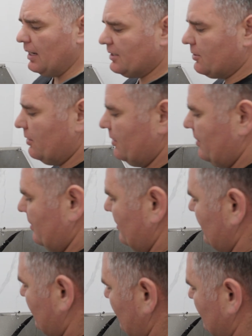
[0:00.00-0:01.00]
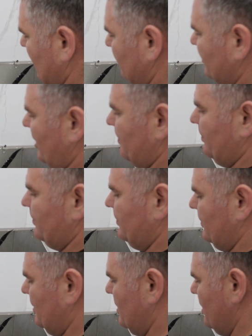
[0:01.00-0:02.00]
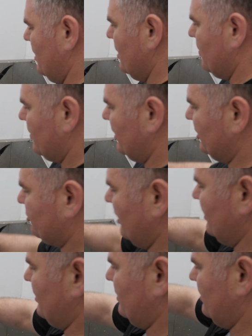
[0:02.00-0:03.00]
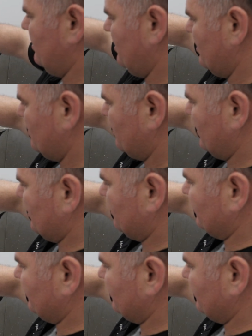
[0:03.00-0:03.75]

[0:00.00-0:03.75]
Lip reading: right, so time's up. We're gonna